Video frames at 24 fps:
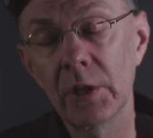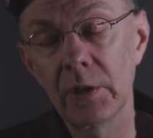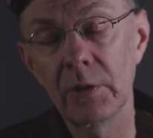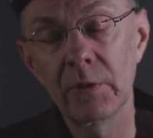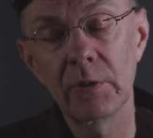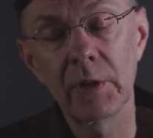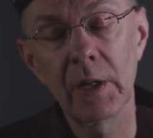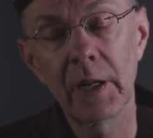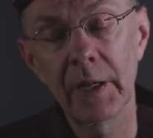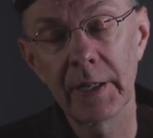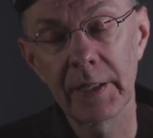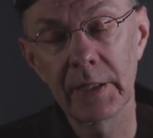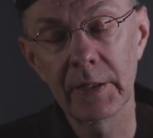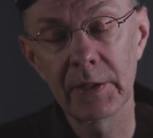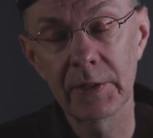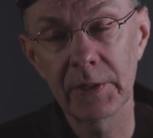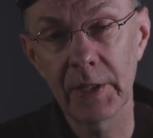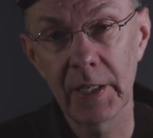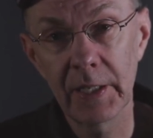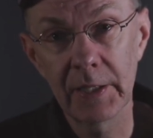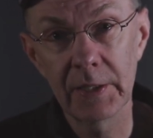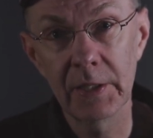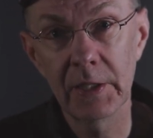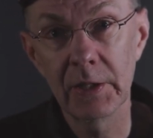too, like
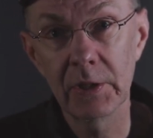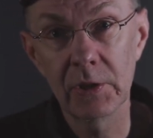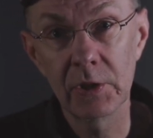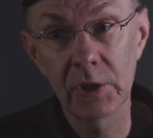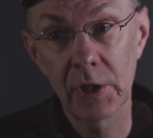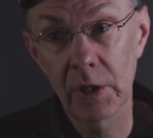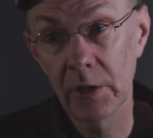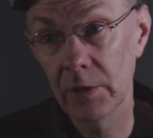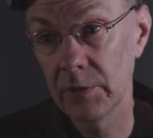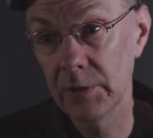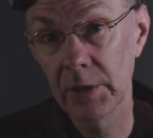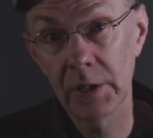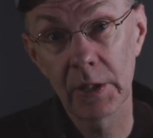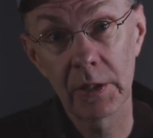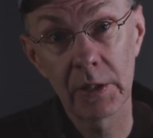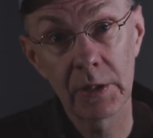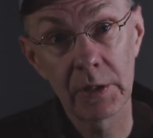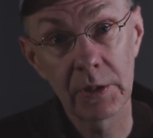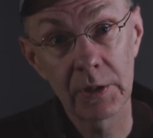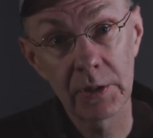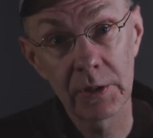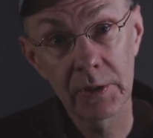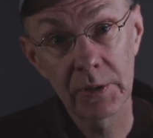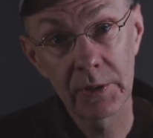Sadie's,
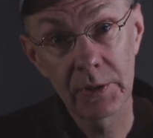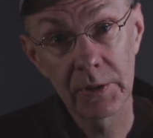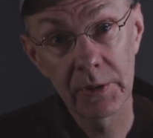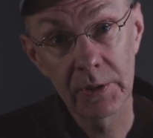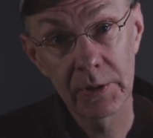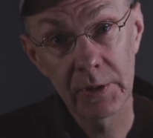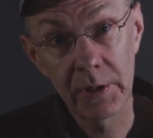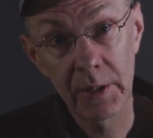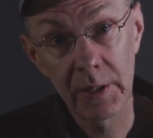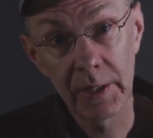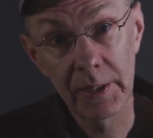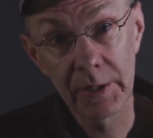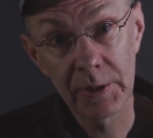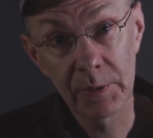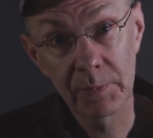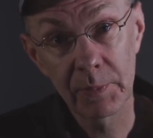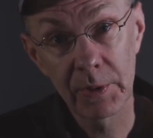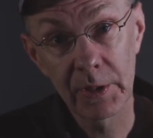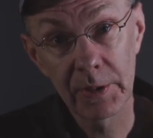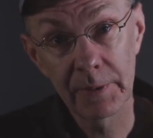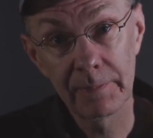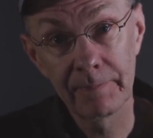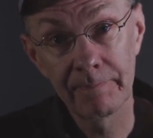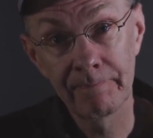Jodie's, the
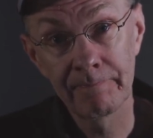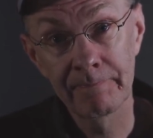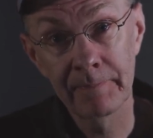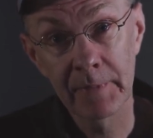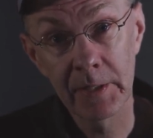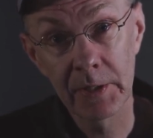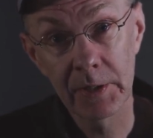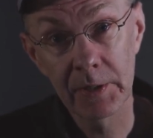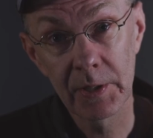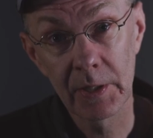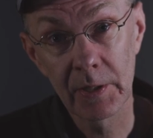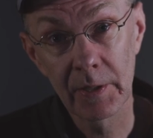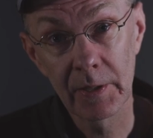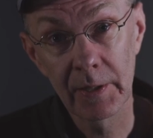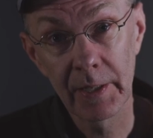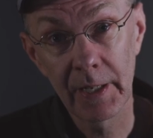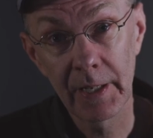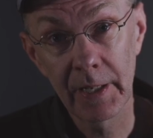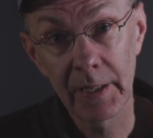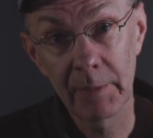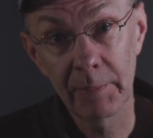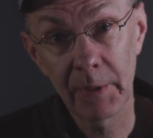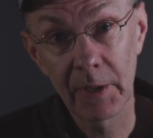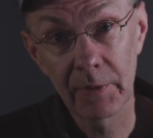Lisbon, still
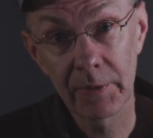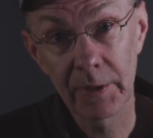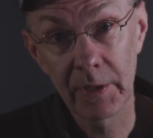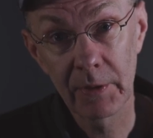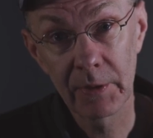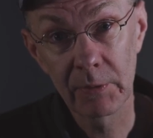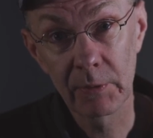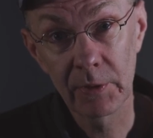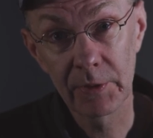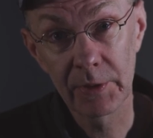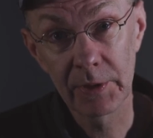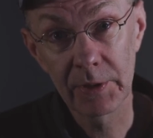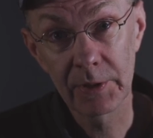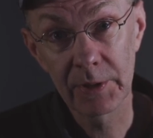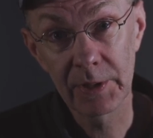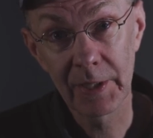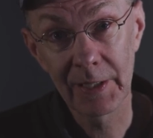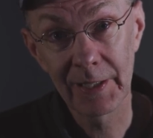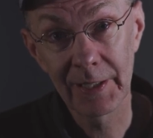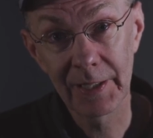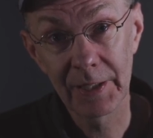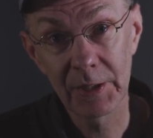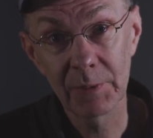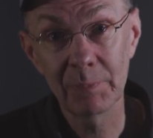there, about the only one that
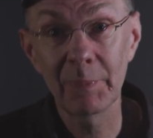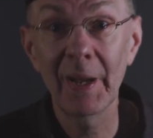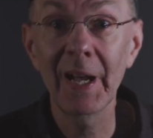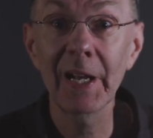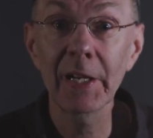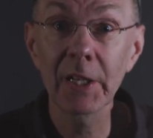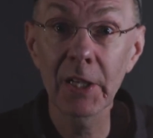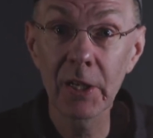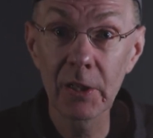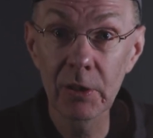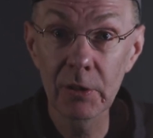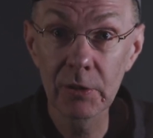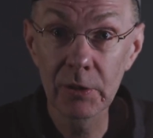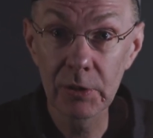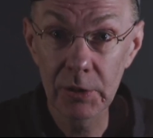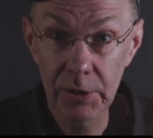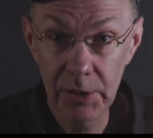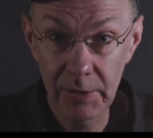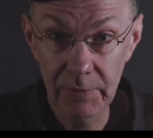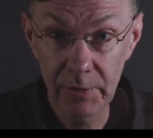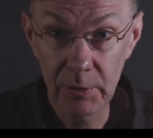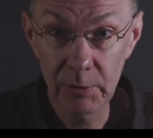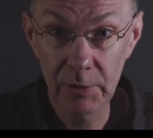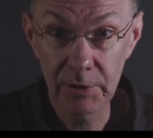still is.
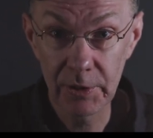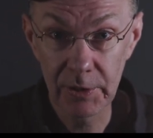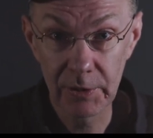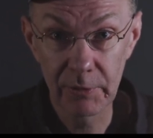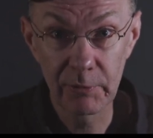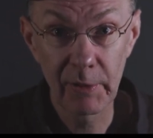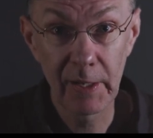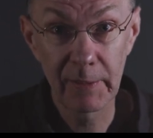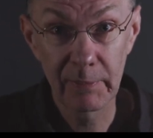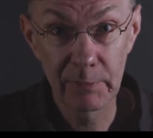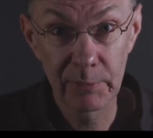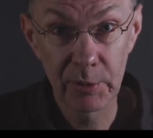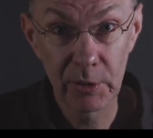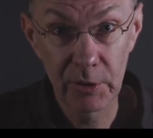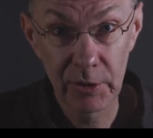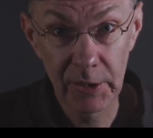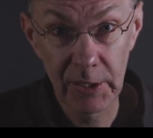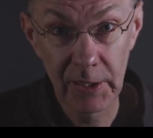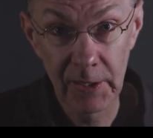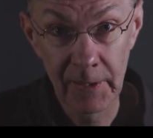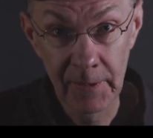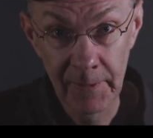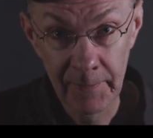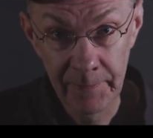Paco's, if you wanted a rent
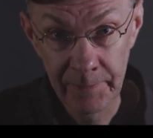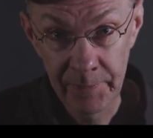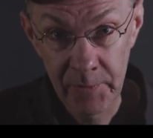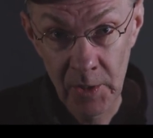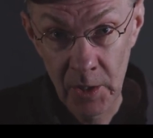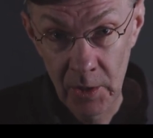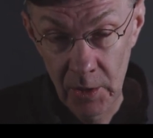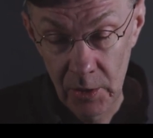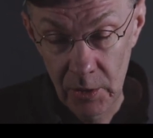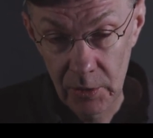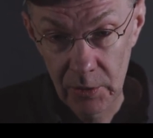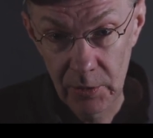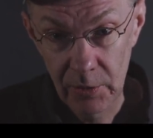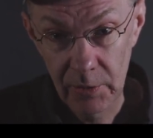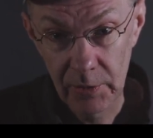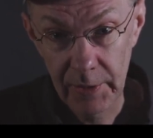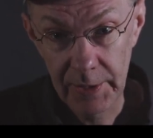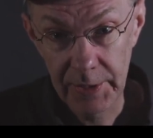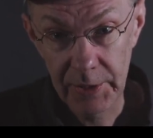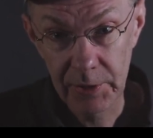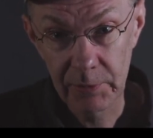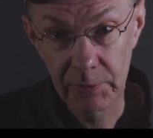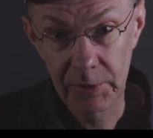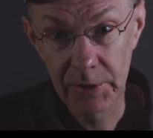boy. All
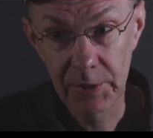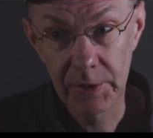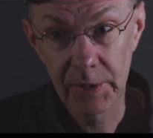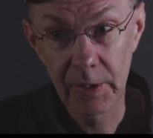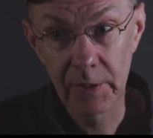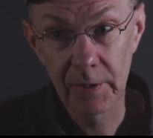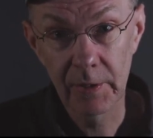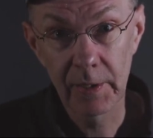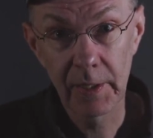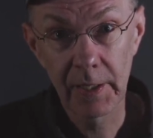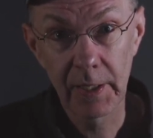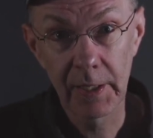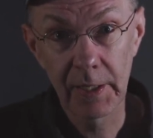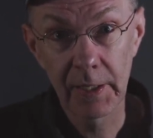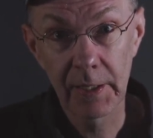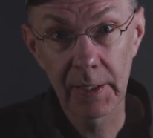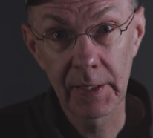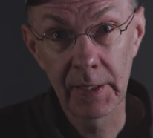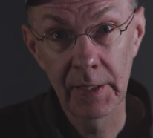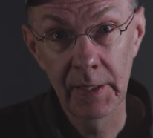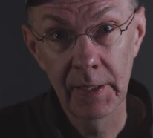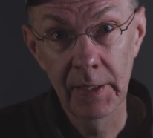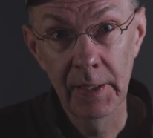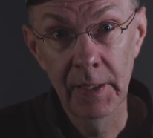this was still there uh,
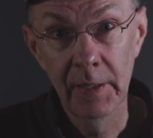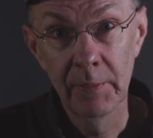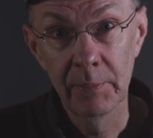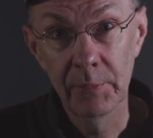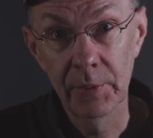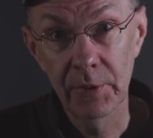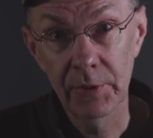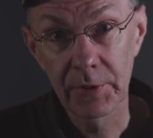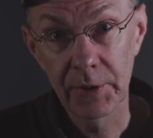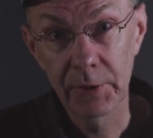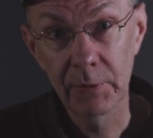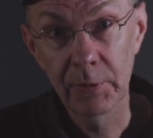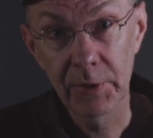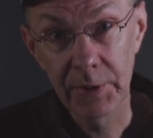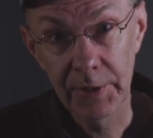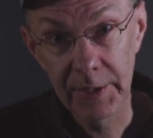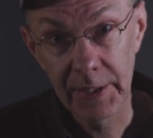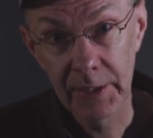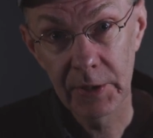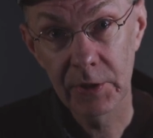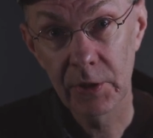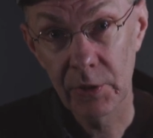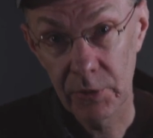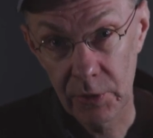but there were
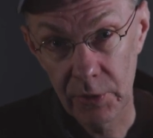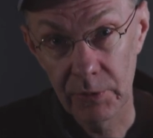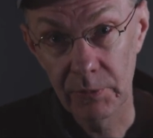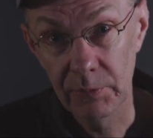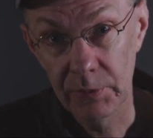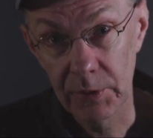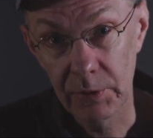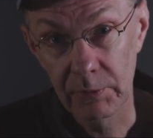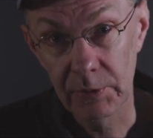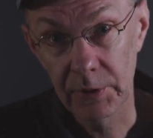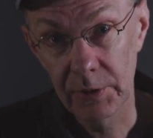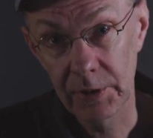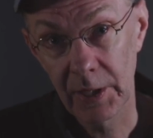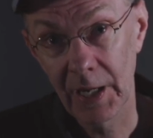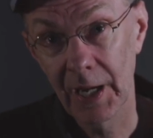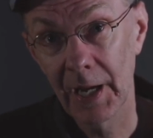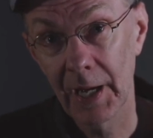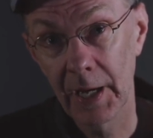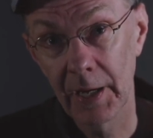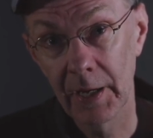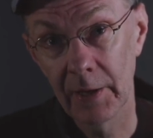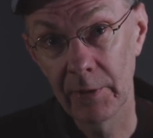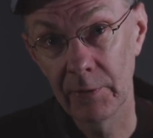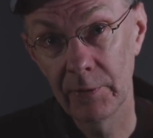these groups which
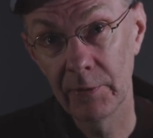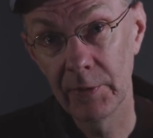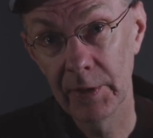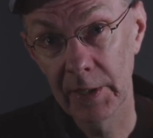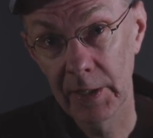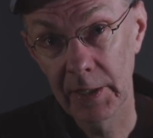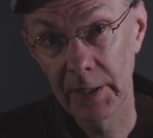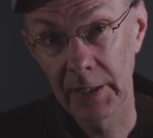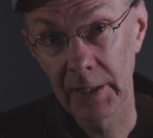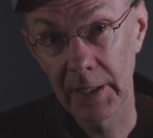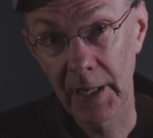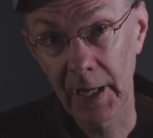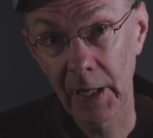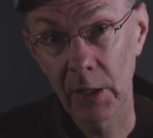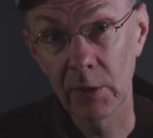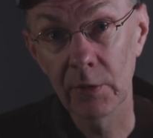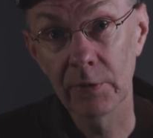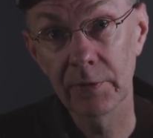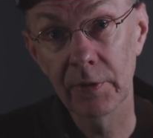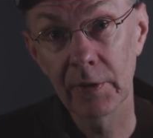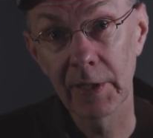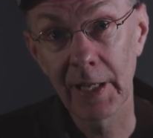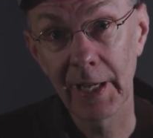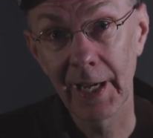are a really
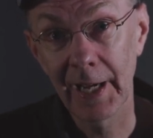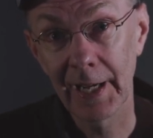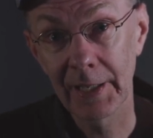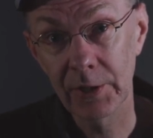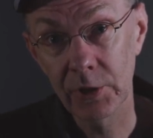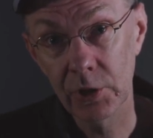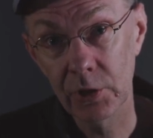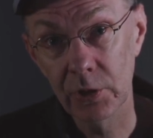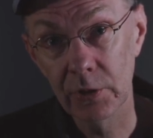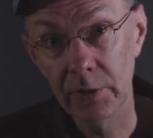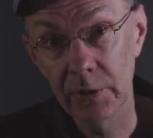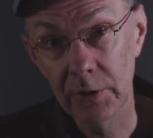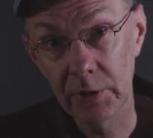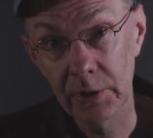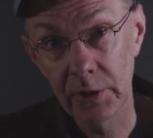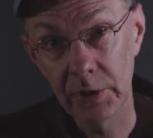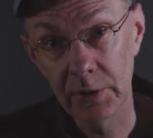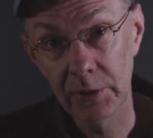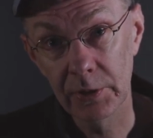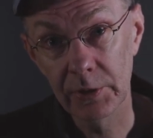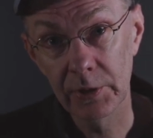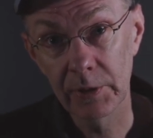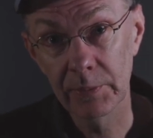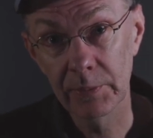helpful adjunct and